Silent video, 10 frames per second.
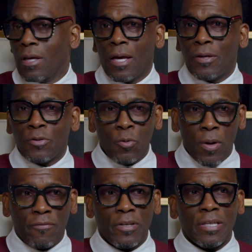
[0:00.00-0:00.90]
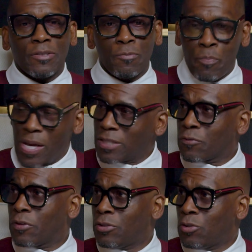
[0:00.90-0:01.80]
And whoever is
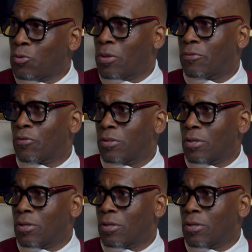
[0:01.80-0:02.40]
best for you and for